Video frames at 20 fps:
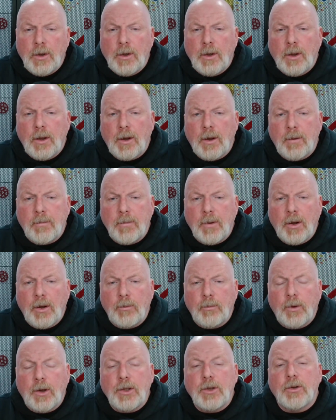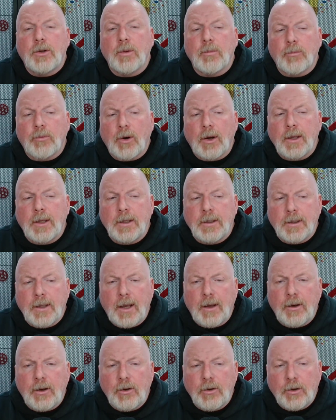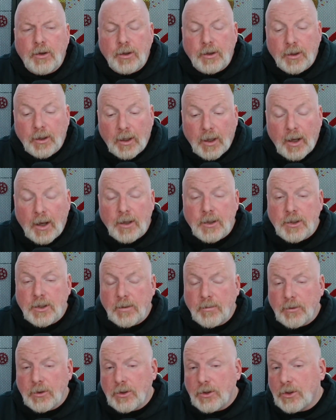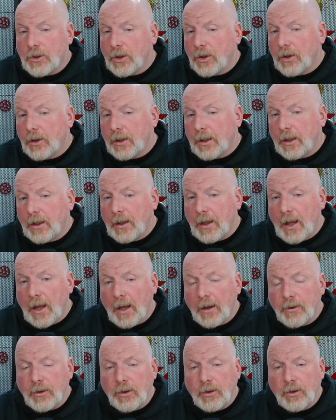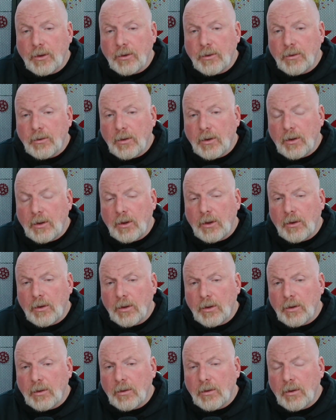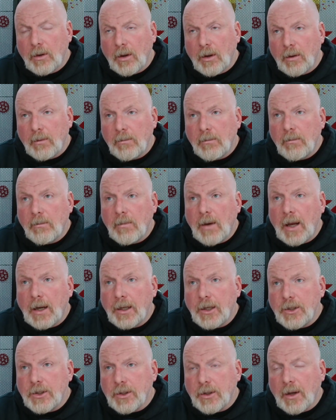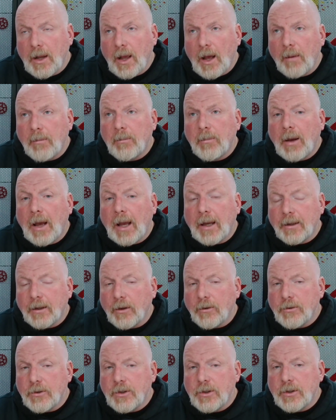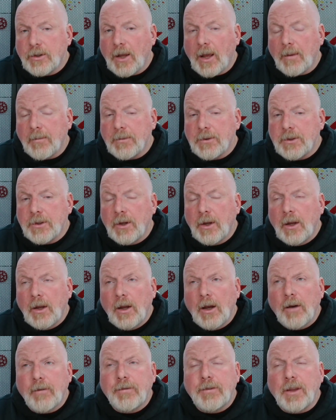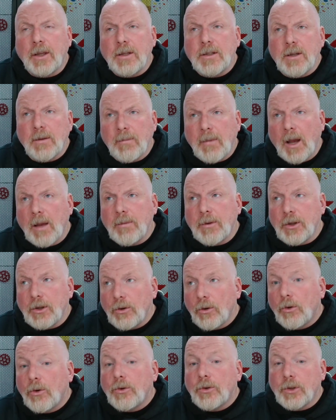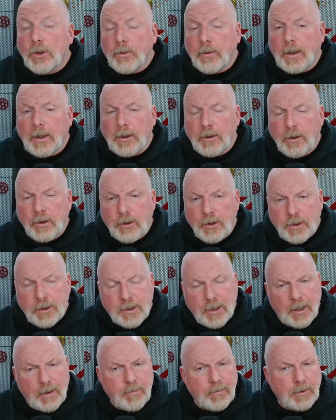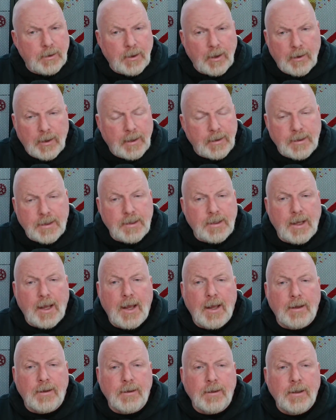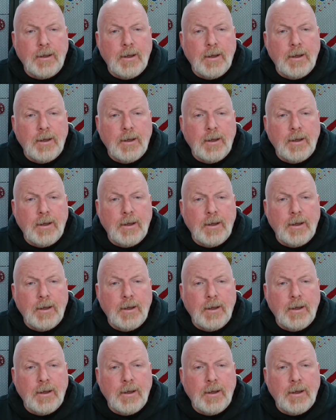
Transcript: and where you can break it down and look at the customer's journey and how you can manage and unpack those steps of things that maybe you're doing that the team don't understand,